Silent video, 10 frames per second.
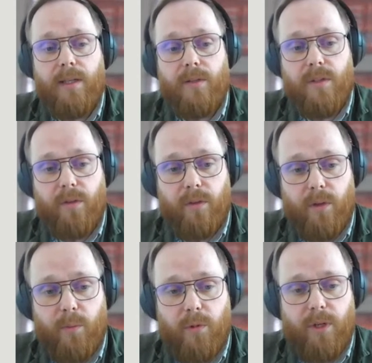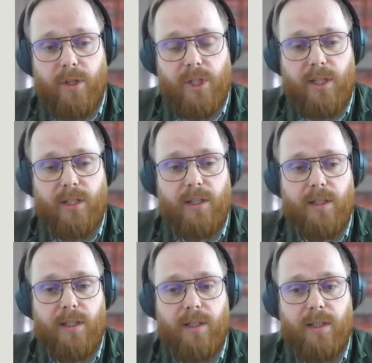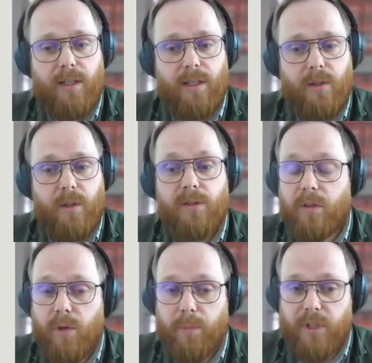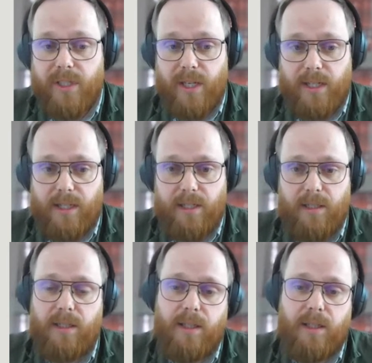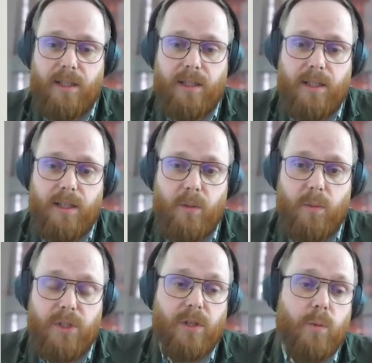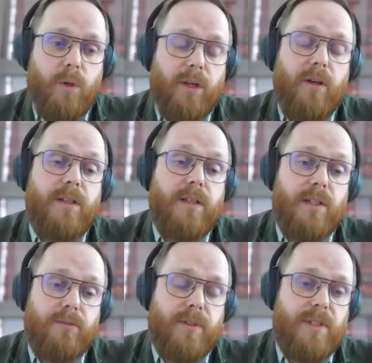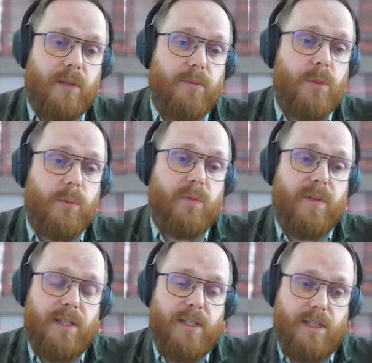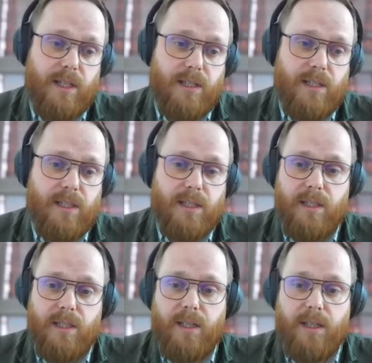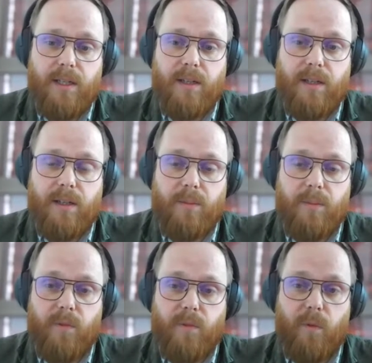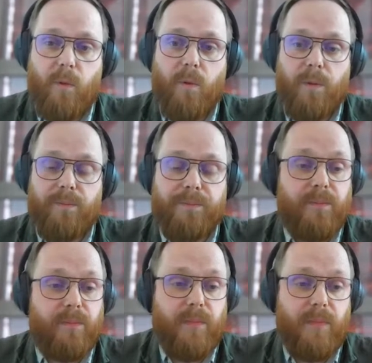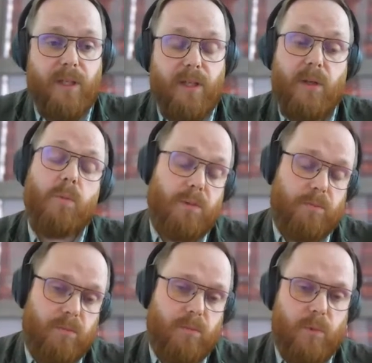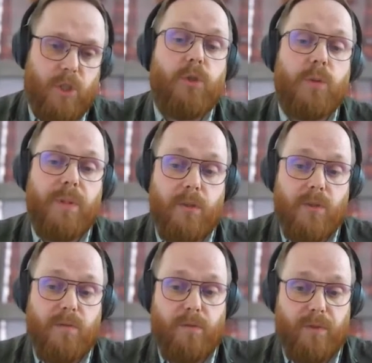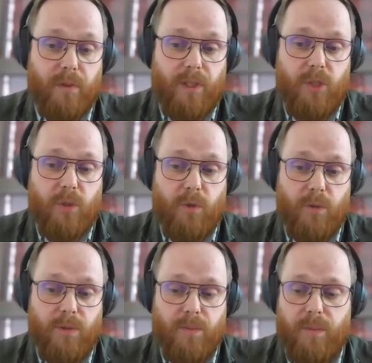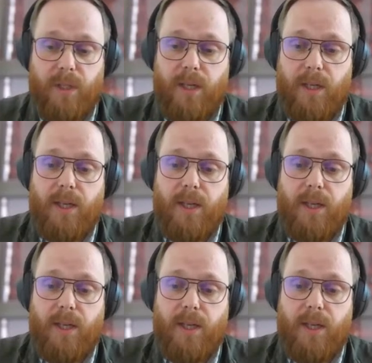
There's a third project called the Represent, which are working on different self-supervised tasks, which could be used for foundation models.